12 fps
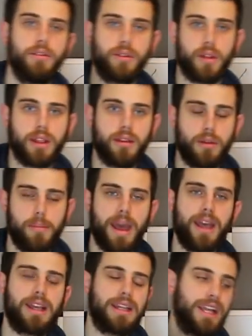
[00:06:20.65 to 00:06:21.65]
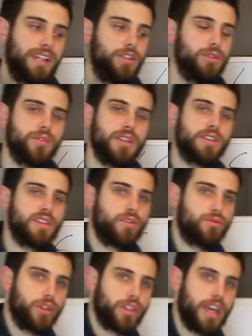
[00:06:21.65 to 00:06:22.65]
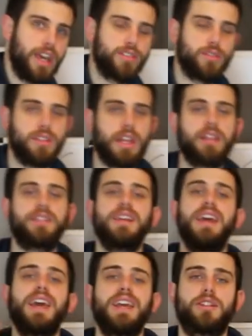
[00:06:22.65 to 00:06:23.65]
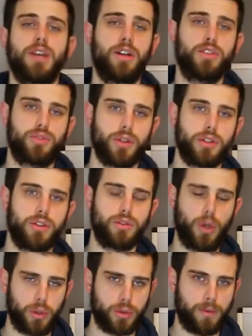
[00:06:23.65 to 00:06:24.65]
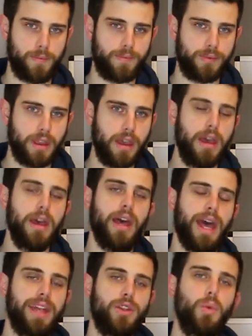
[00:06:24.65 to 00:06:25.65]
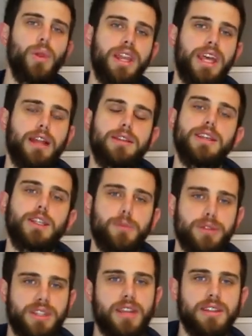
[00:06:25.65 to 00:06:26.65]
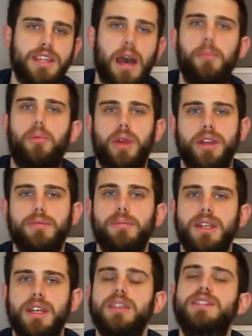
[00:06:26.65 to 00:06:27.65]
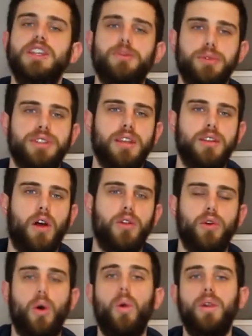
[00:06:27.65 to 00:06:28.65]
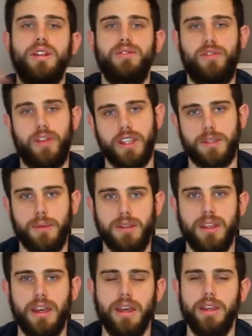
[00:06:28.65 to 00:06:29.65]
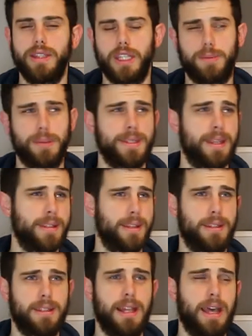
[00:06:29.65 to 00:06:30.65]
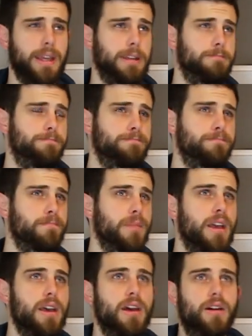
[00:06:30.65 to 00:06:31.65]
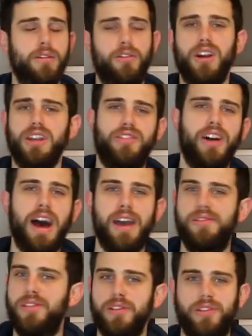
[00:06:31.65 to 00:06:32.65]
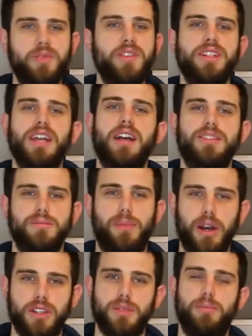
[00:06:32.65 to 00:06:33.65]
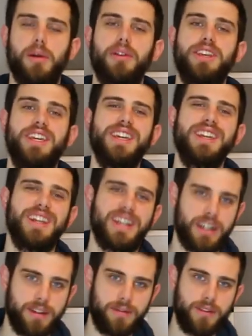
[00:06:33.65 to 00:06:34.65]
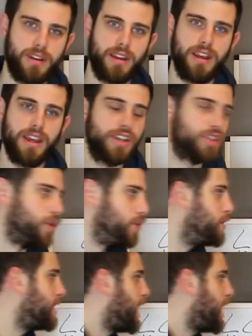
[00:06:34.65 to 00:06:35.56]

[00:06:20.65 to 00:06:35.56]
The bank lends you 600k, so that's 800 total. And you will get 6% cap rate, meaning 6% on the whole investment. 6%, it's like 50,000 bucks per year. So you